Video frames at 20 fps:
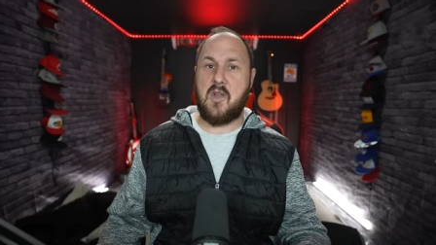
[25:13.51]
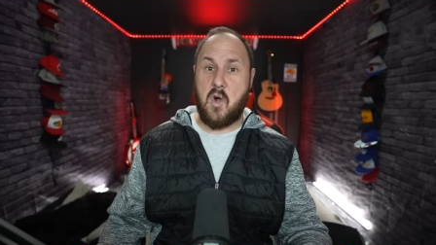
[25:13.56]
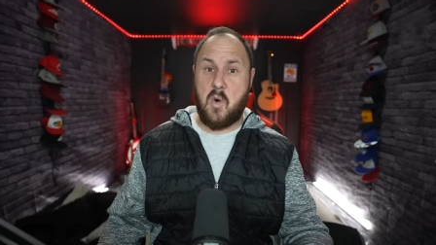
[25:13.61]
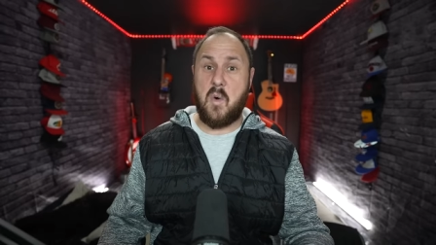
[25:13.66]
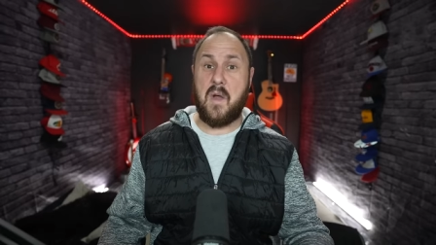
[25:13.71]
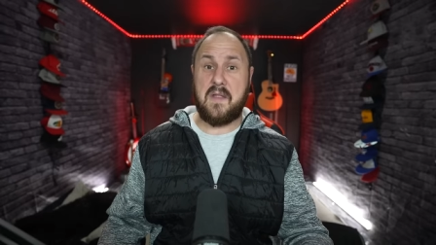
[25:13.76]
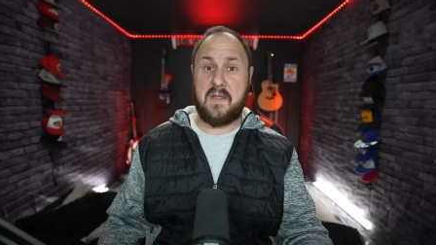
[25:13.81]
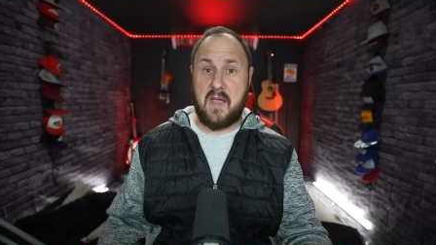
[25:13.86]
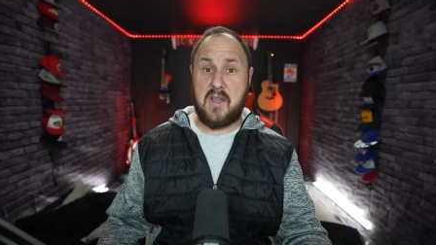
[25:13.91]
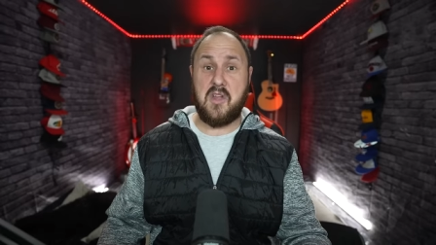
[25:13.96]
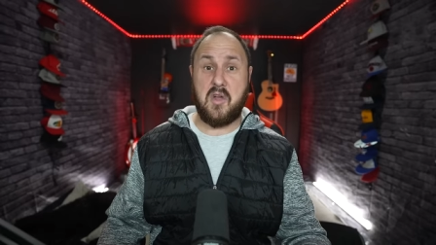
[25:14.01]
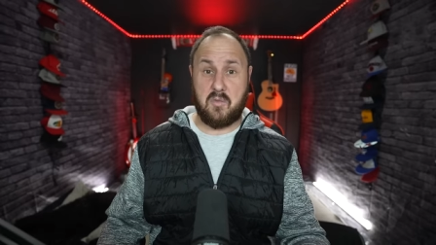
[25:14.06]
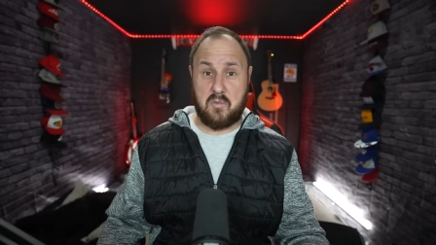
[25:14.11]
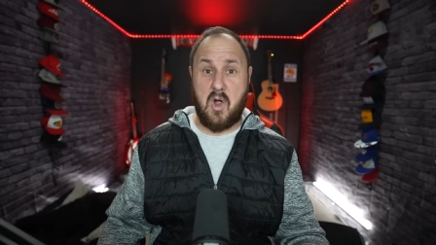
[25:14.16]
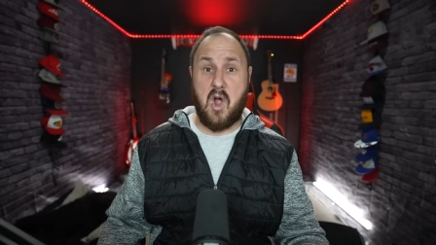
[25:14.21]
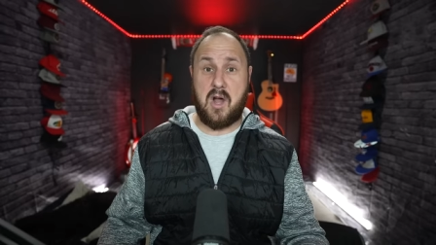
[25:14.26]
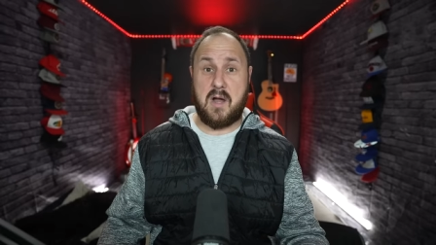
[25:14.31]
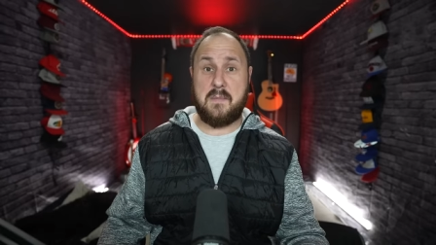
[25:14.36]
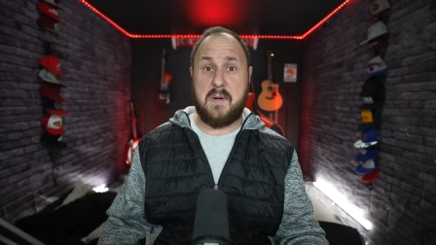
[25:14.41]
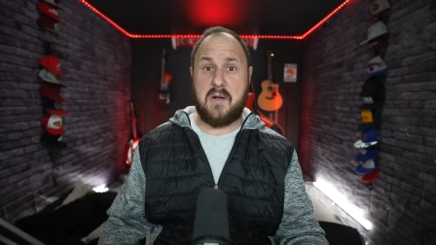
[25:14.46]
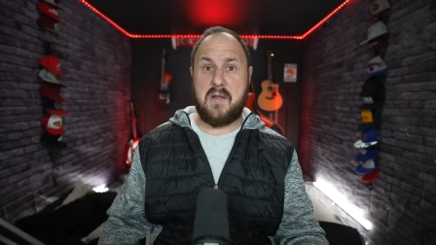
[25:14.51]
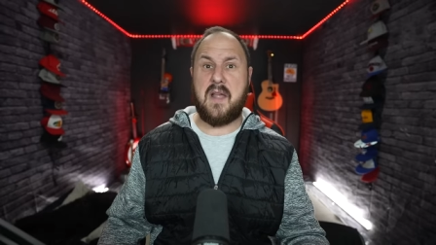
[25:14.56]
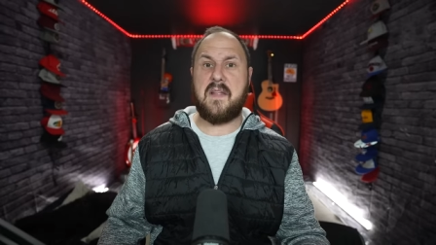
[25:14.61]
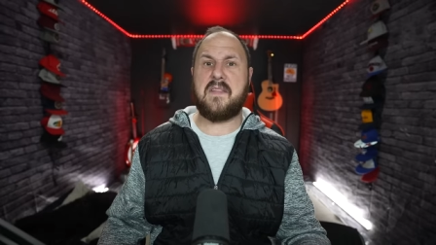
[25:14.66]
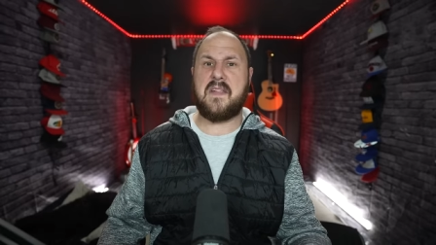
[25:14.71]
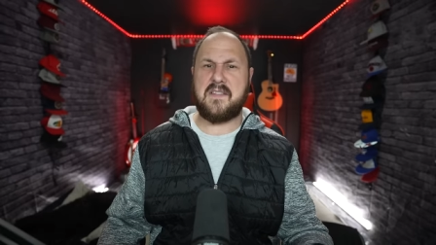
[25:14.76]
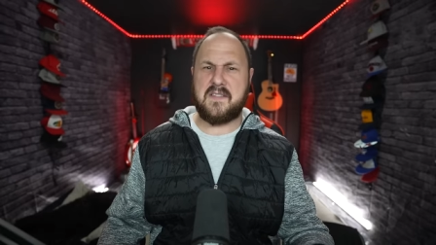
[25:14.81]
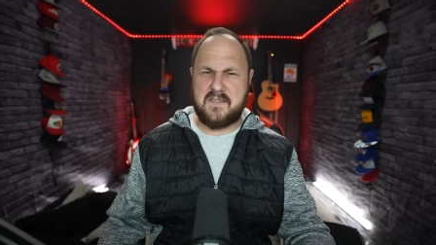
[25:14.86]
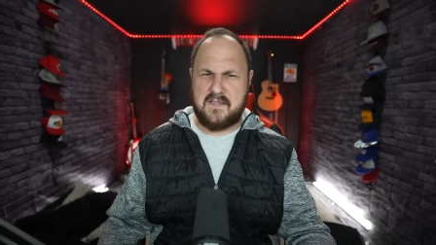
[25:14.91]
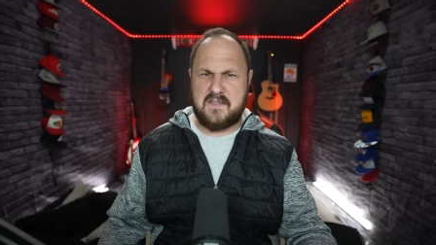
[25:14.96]
knowing that you're wrong about it
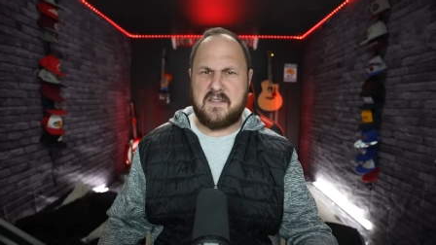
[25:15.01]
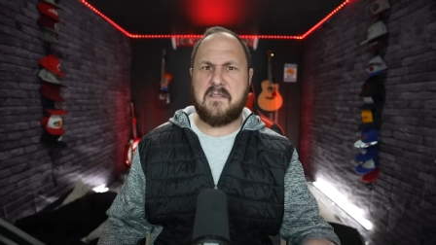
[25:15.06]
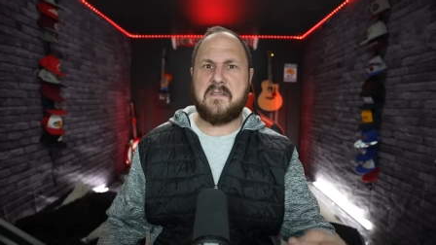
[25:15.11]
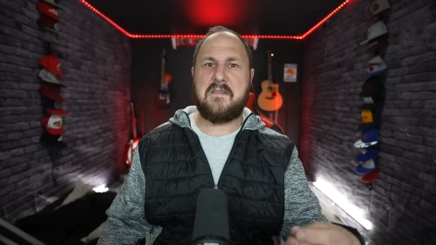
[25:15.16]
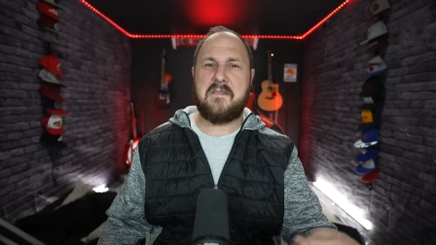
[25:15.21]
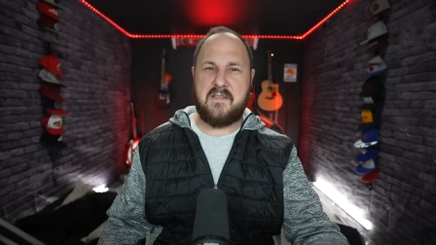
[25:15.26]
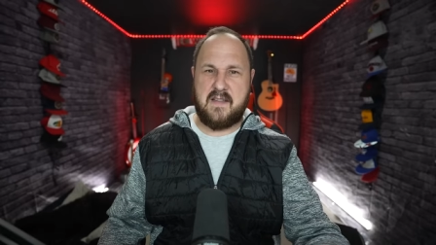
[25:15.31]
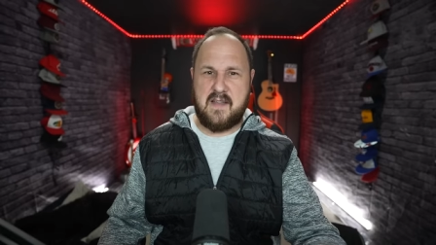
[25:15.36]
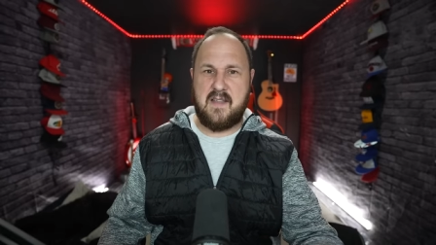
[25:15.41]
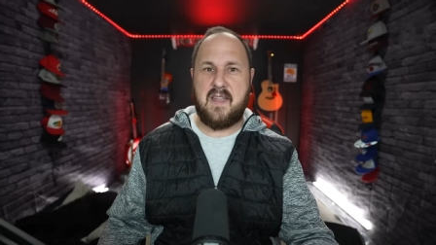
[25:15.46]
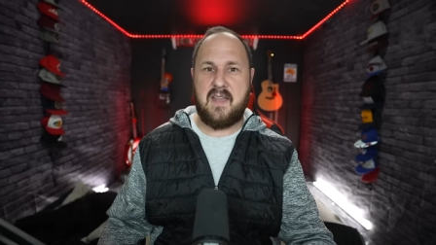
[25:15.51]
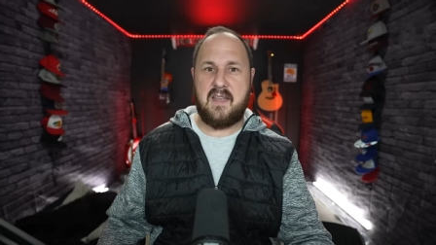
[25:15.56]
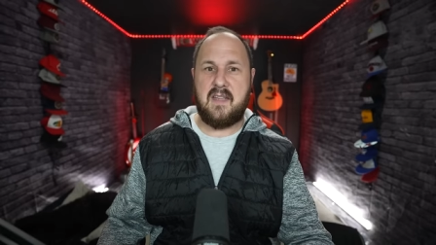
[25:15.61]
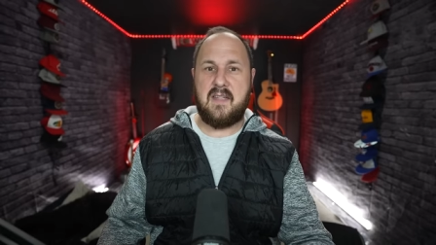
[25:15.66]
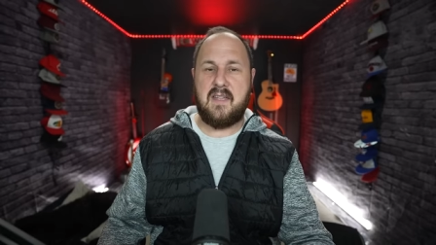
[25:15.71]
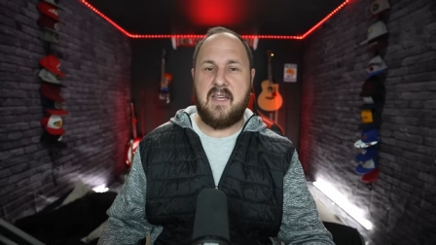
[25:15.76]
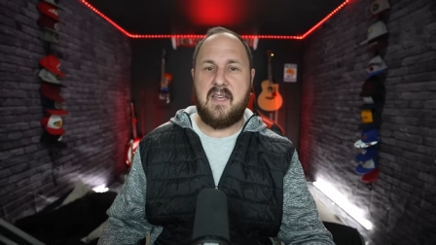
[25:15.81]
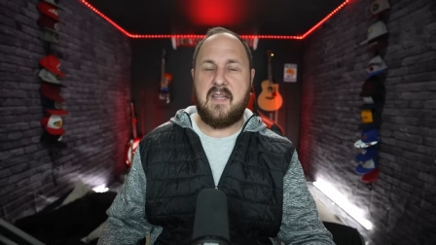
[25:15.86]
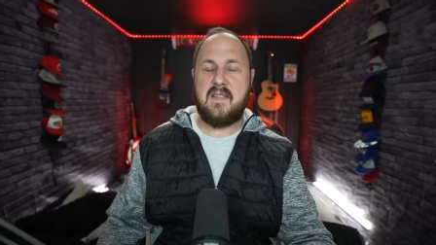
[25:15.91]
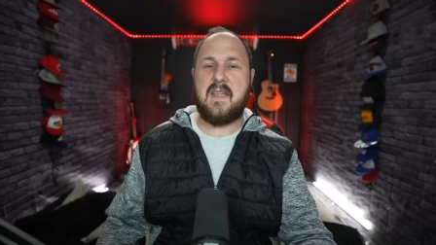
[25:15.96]
and then defending